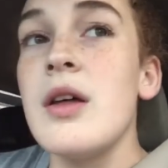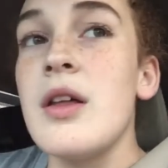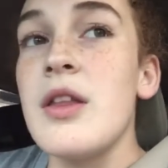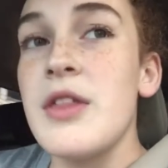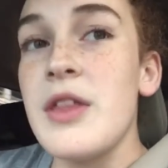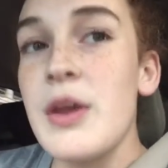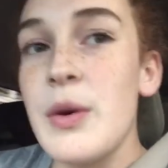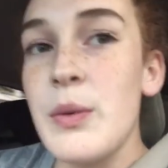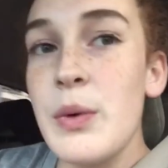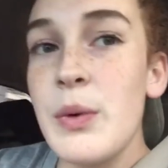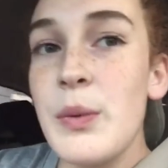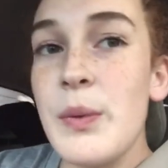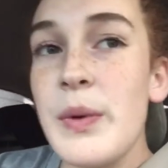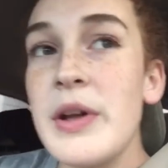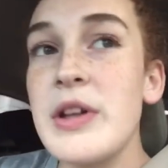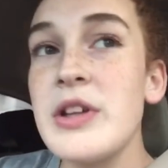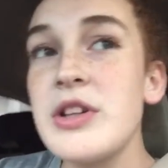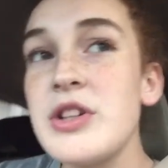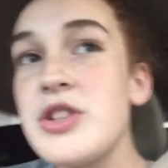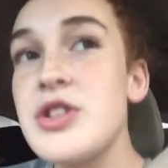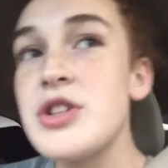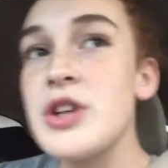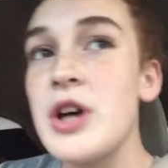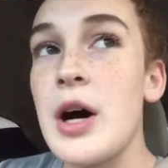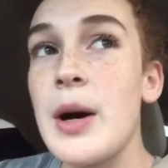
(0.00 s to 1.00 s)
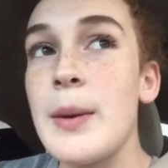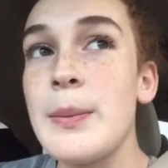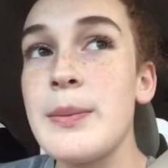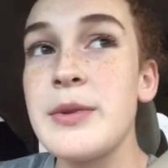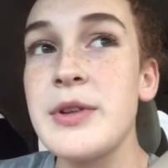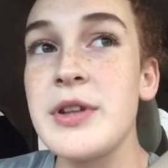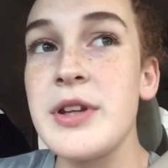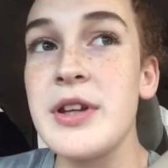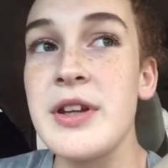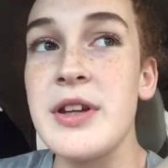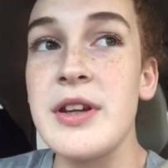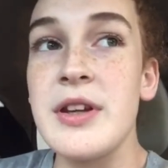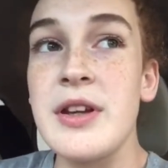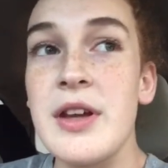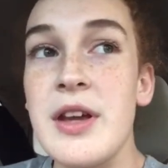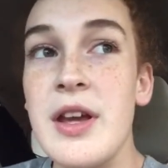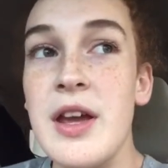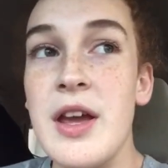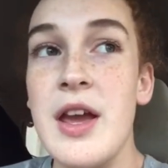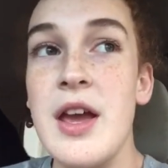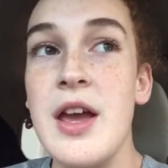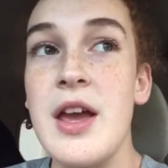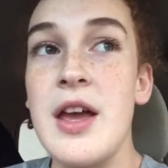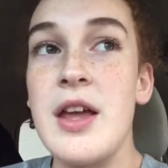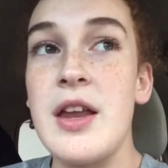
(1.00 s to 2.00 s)
then we went and shopped
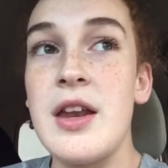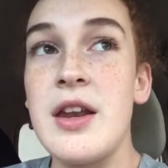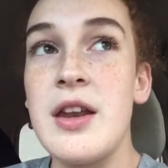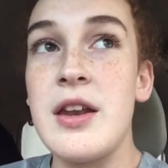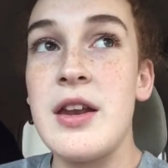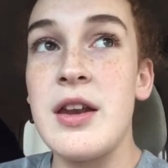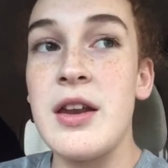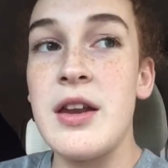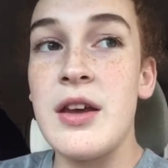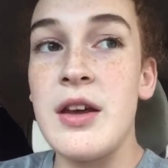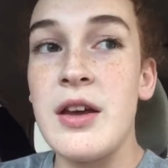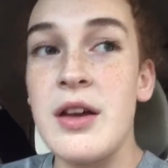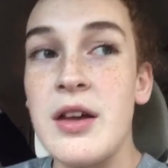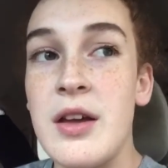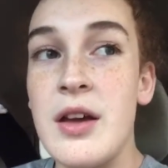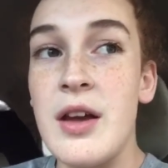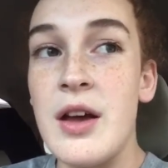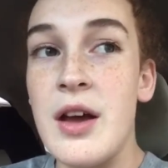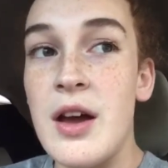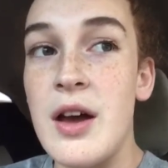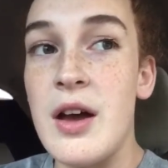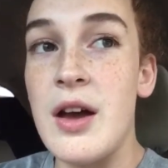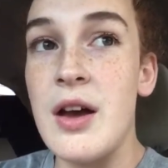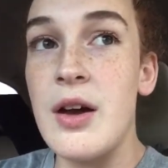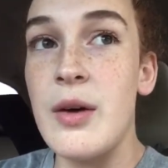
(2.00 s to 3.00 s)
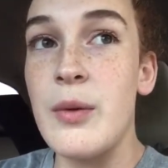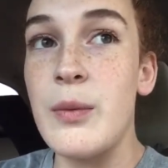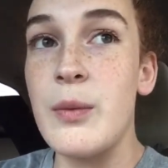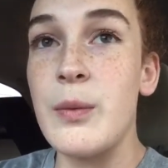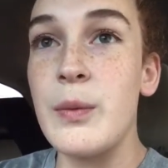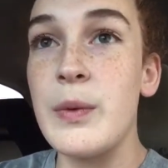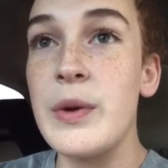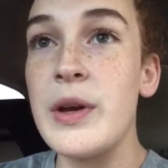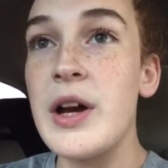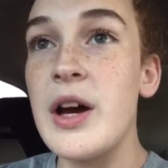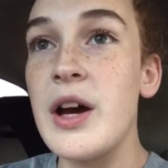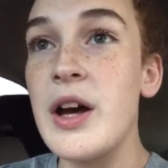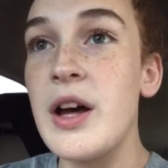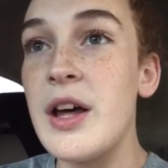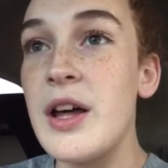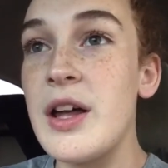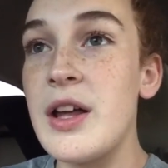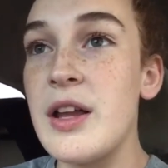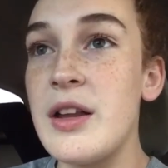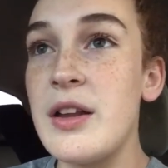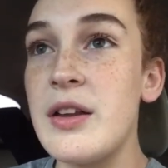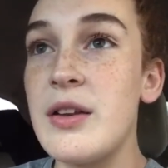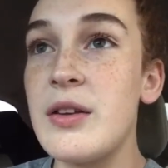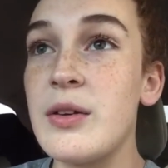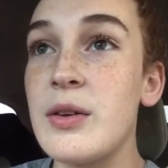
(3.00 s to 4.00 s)
and we
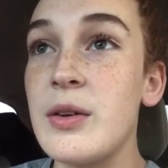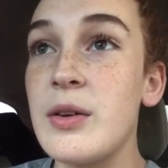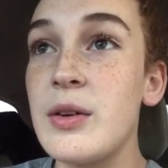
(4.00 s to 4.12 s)
got